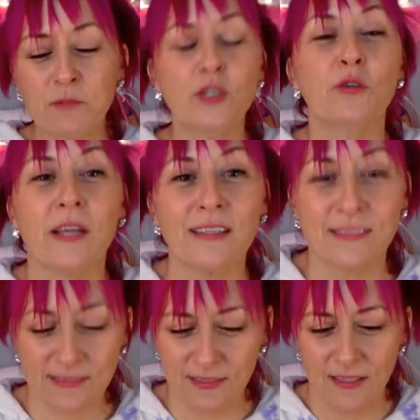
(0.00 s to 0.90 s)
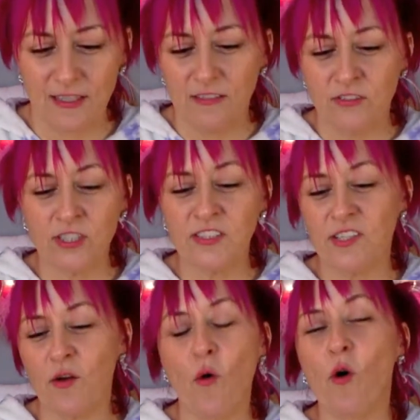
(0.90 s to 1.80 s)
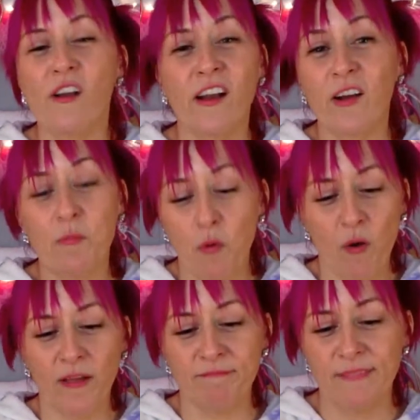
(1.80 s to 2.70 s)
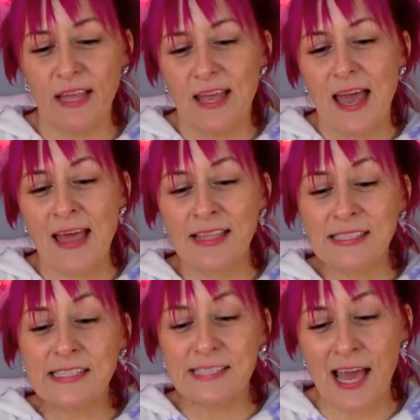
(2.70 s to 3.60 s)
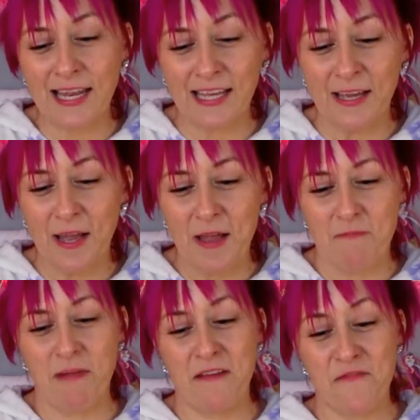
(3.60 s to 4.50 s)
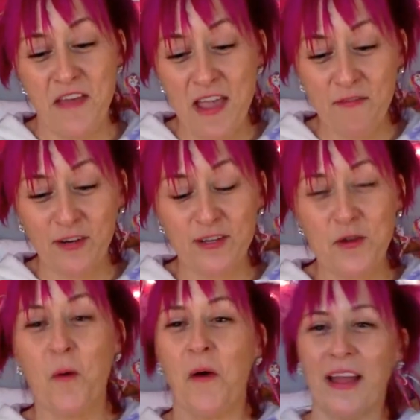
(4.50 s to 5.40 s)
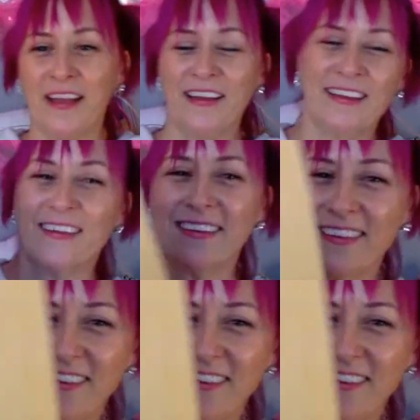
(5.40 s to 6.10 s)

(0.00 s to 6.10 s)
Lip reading: I'm Lucas, just an ordinary boy, and this is Teddy, my favorite toy.